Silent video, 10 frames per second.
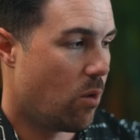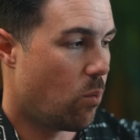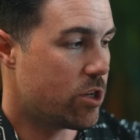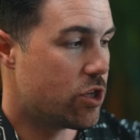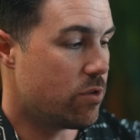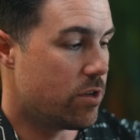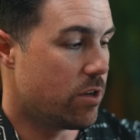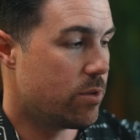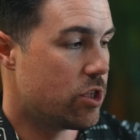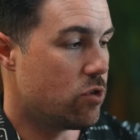what you
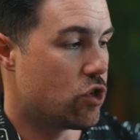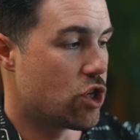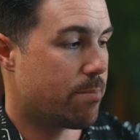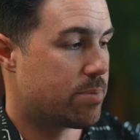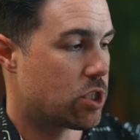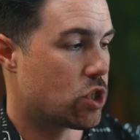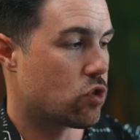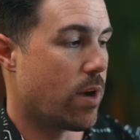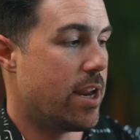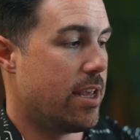do is you jump
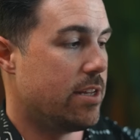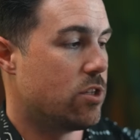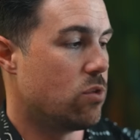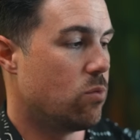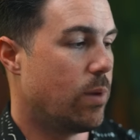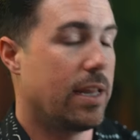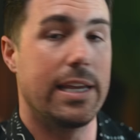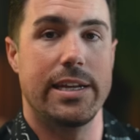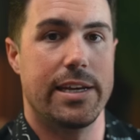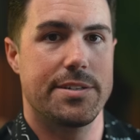straight into
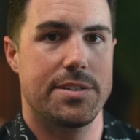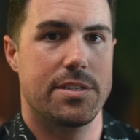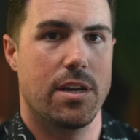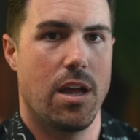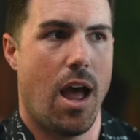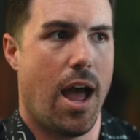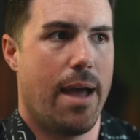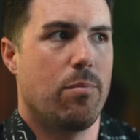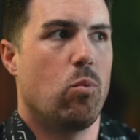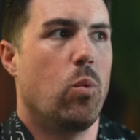willingness.
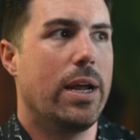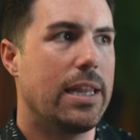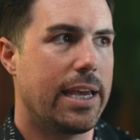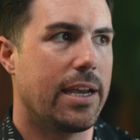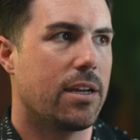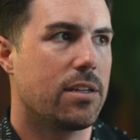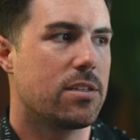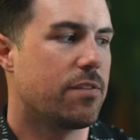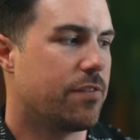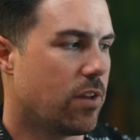I'm willing
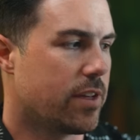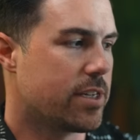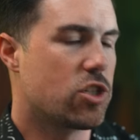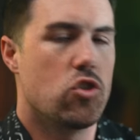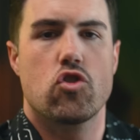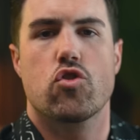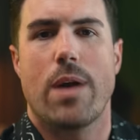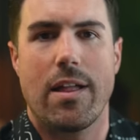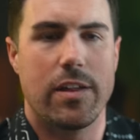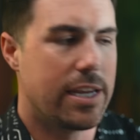to feel this,
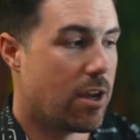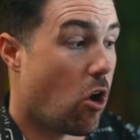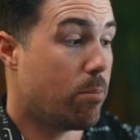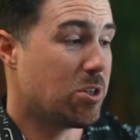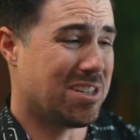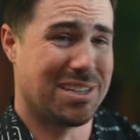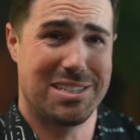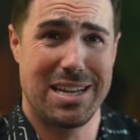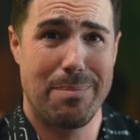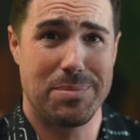neutrality, almost
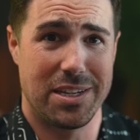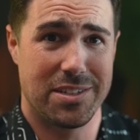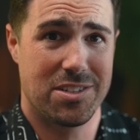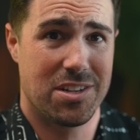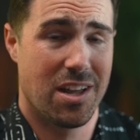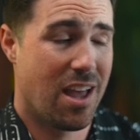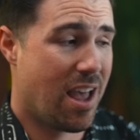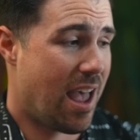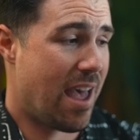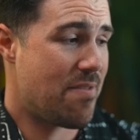acceptance.
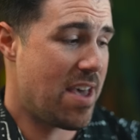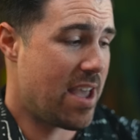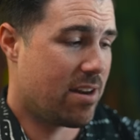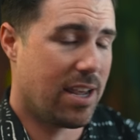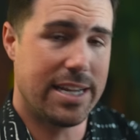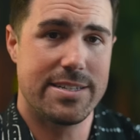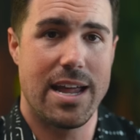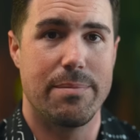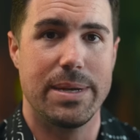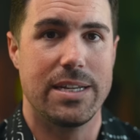And then it's
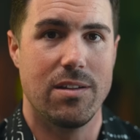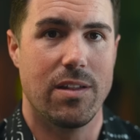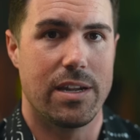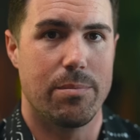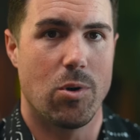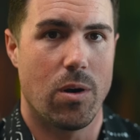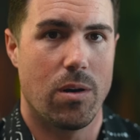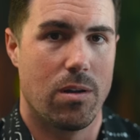not a big deal anymore.